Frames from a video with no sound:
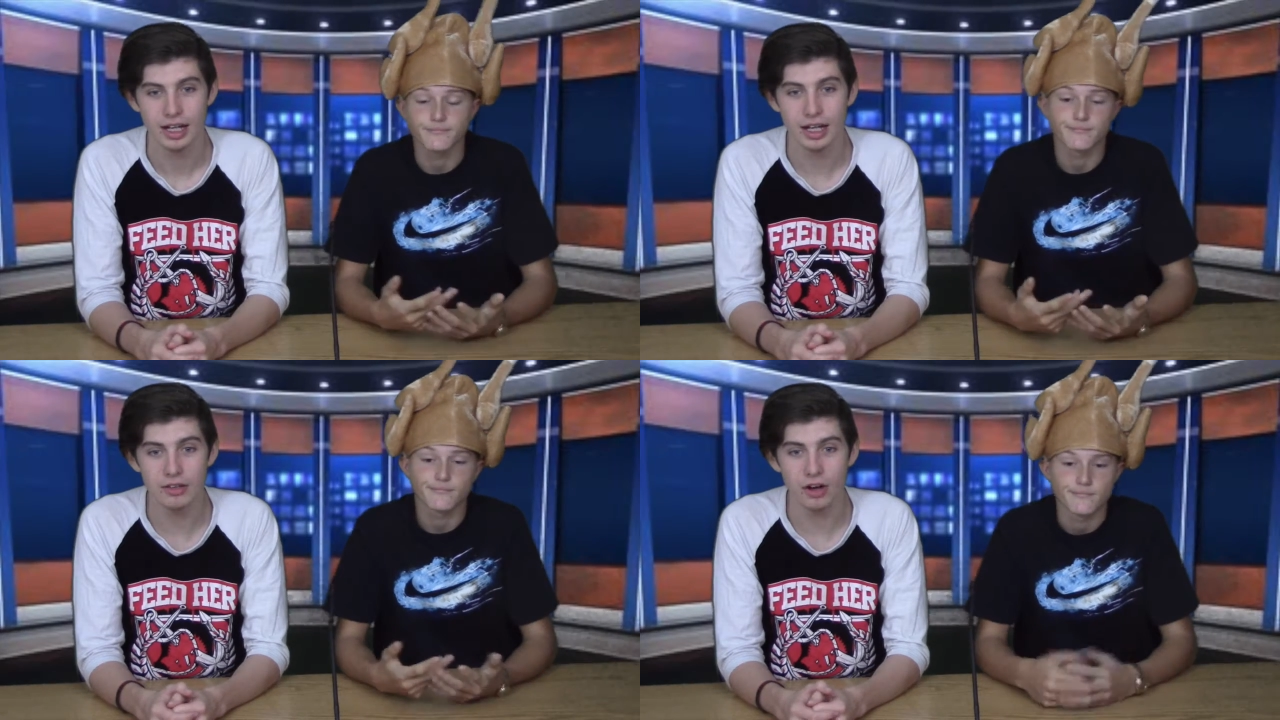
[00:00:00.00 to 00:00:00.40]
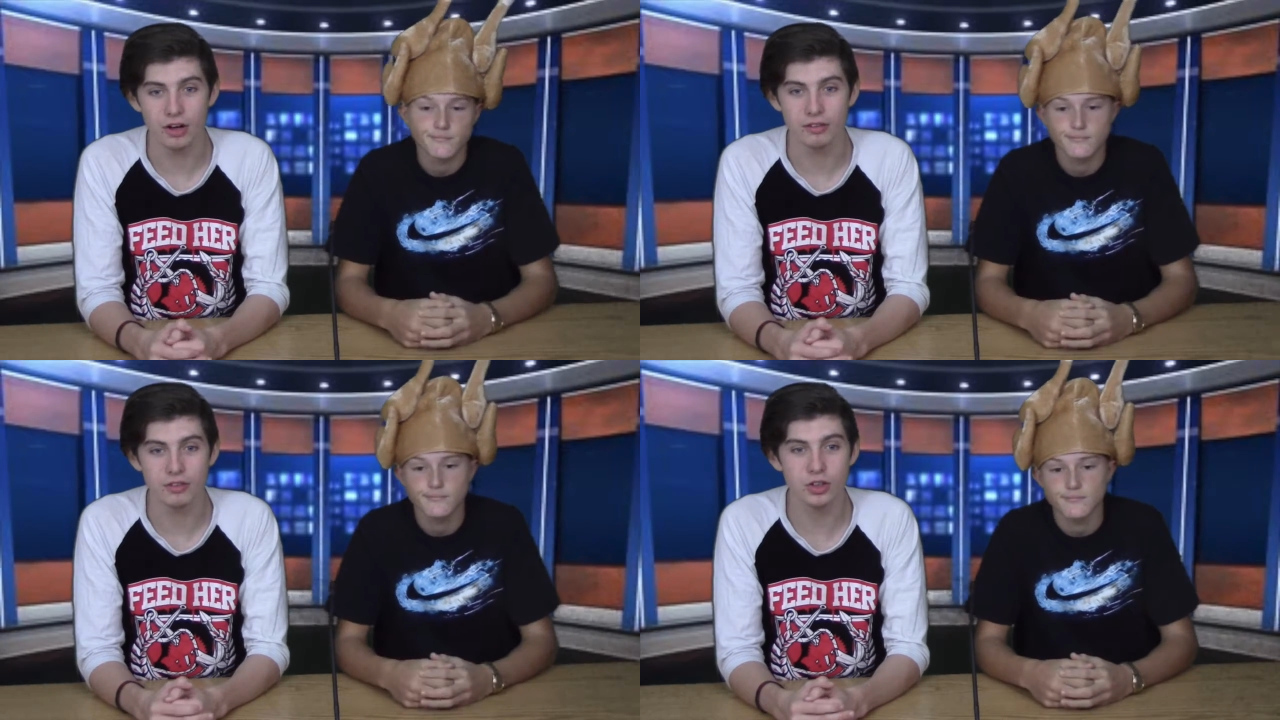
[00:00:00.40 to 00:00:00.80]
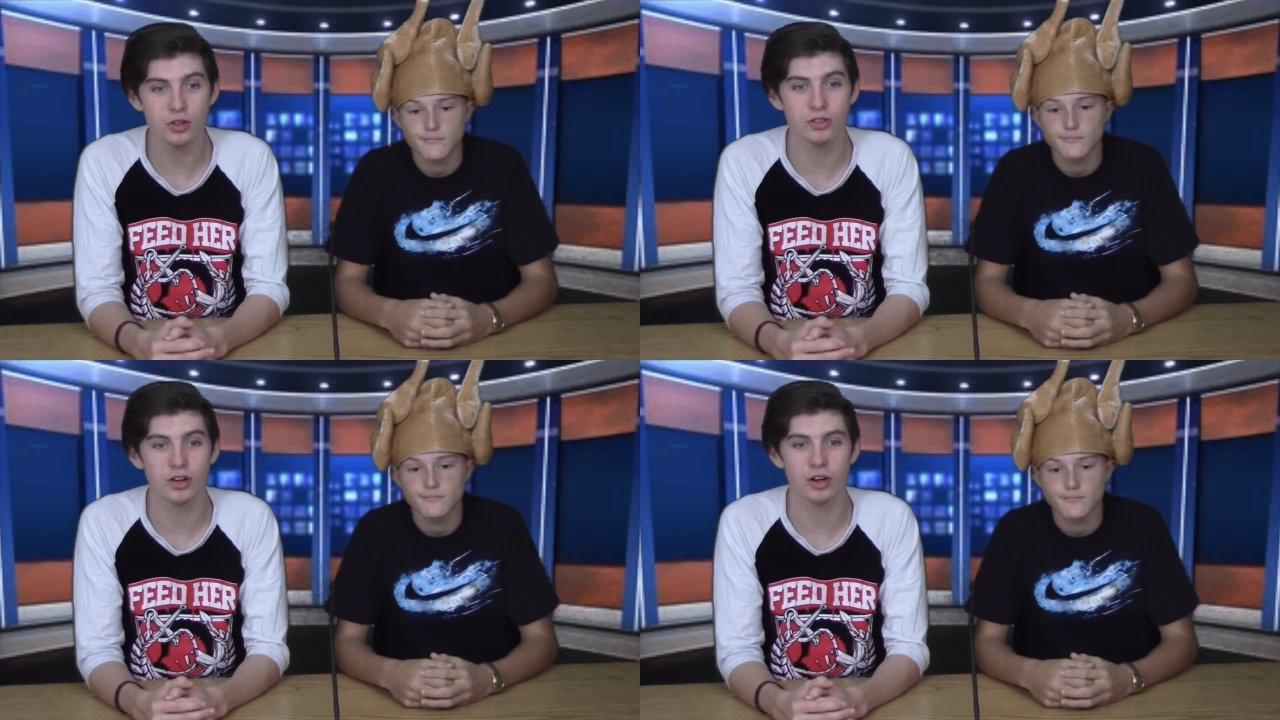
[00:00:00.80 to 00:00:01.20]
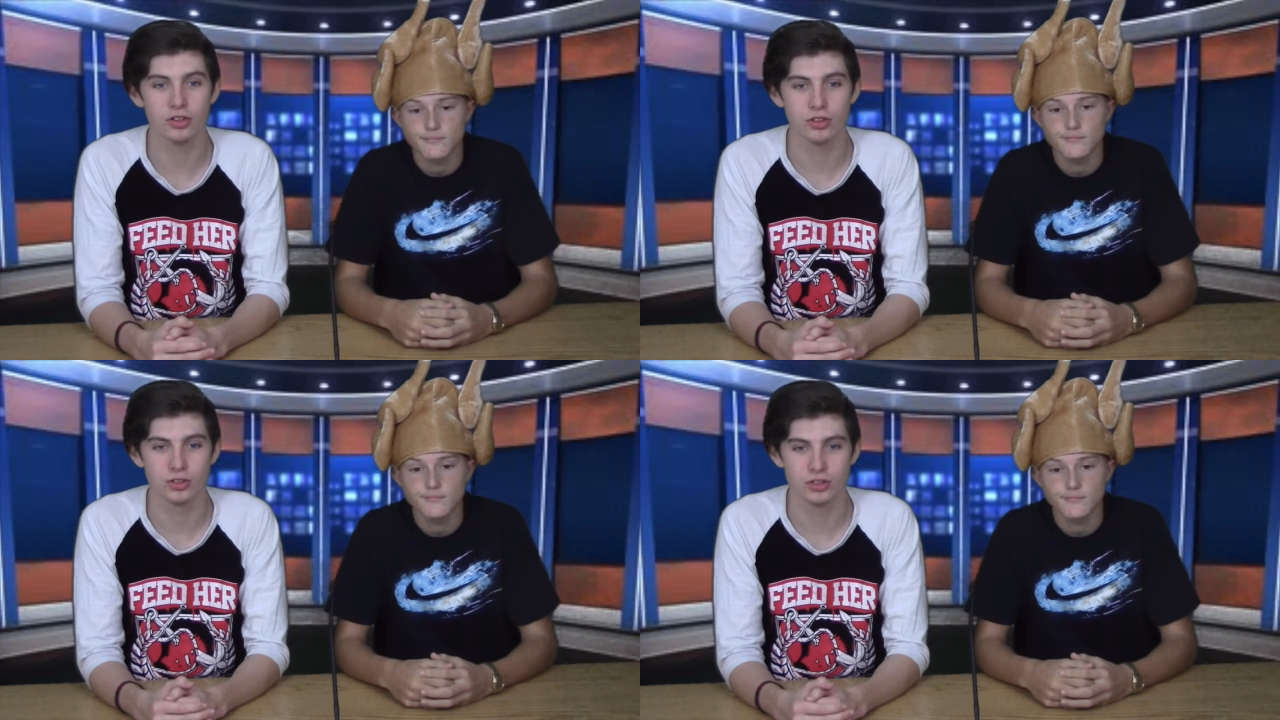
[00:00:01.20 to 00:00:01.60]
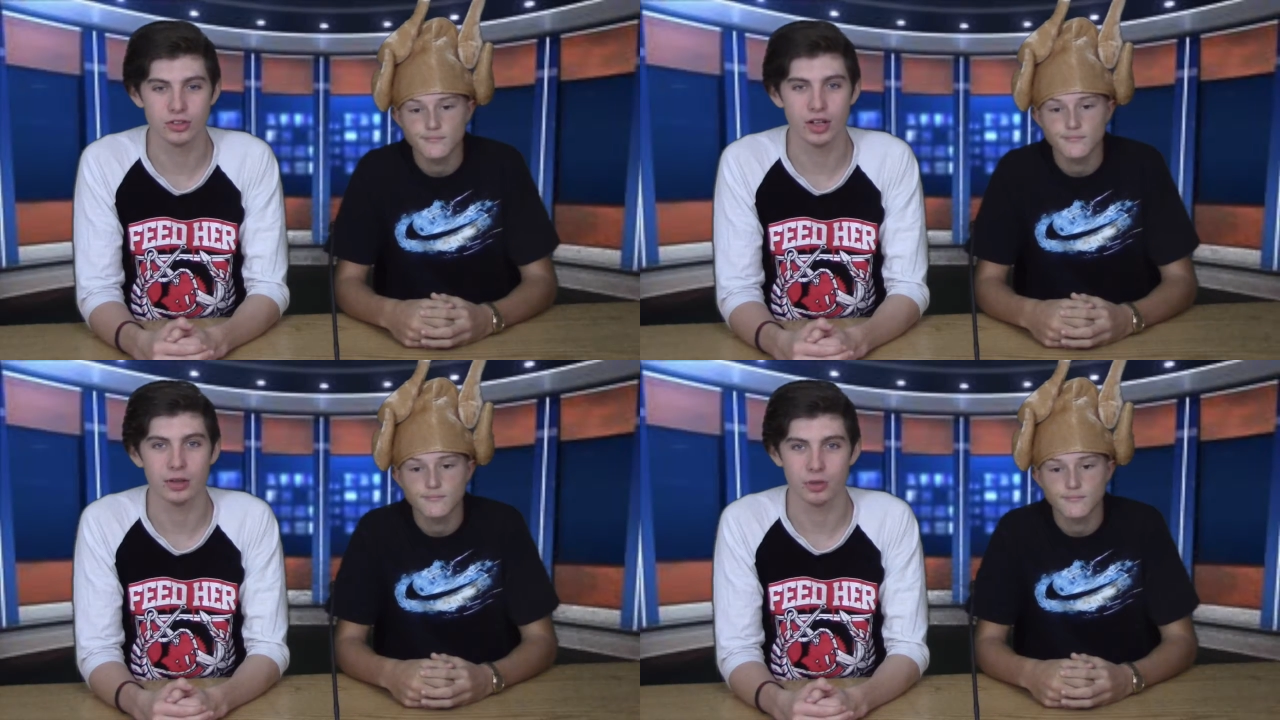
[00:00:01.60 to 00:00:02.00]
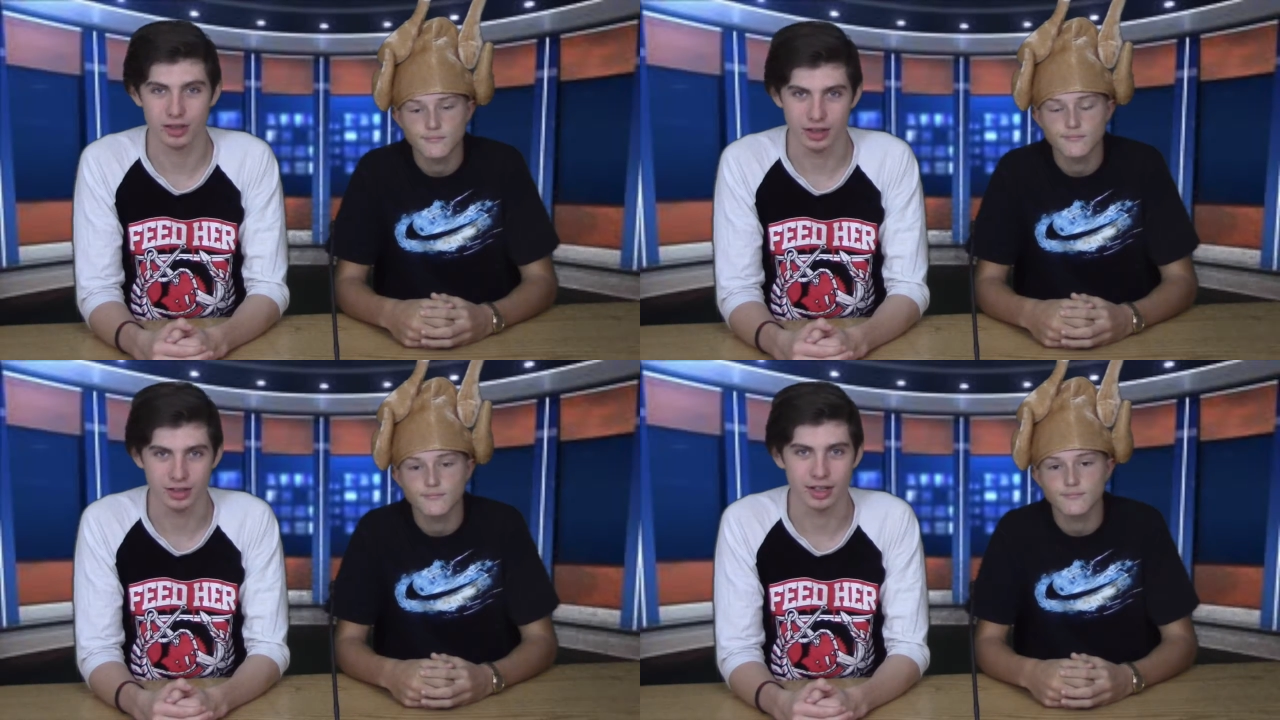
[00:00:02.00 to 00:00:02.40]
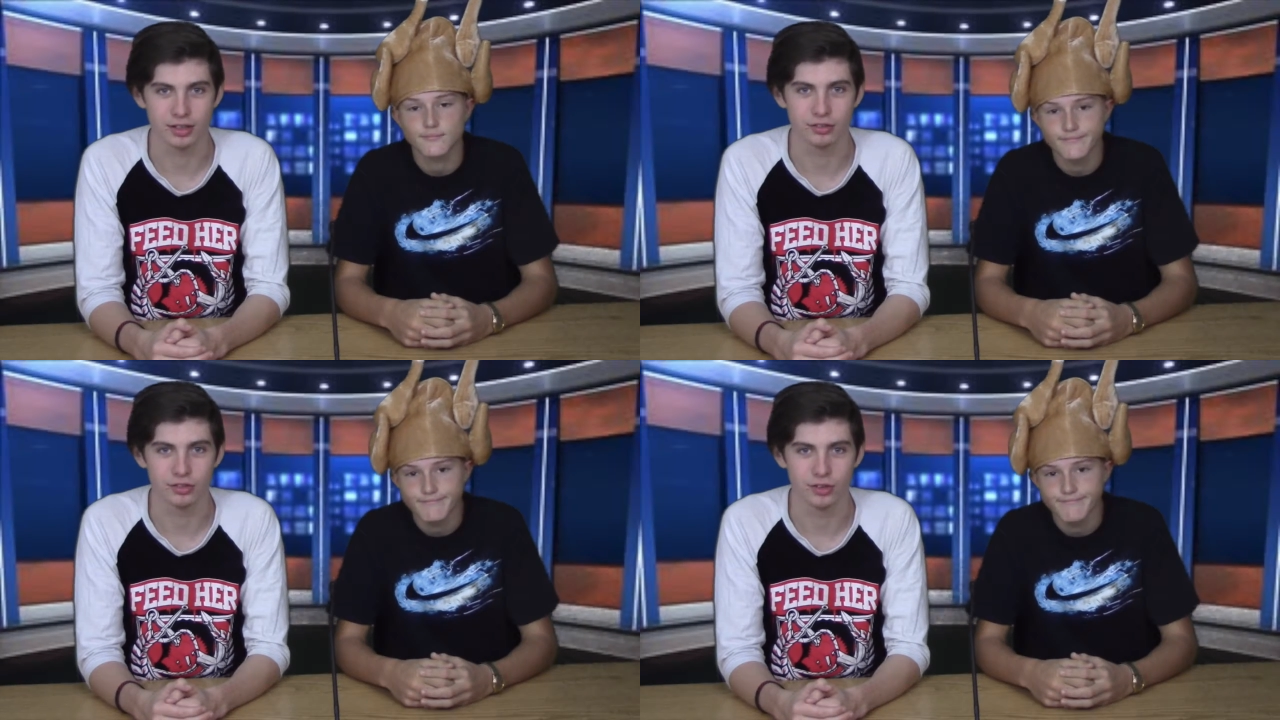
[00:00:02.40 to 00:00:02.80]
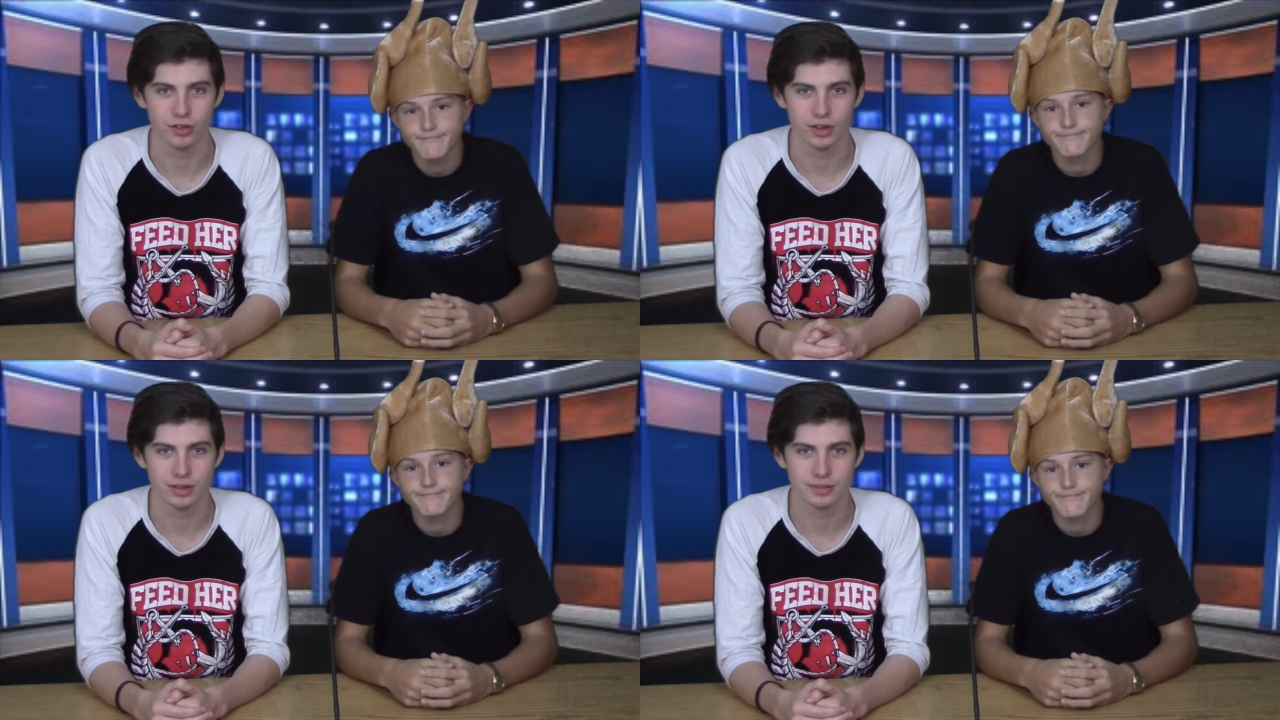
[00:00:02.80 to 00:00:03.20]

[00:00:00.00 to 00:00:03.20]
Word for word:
Speaker 1: Here are a few of our students sharing what they're thankful for.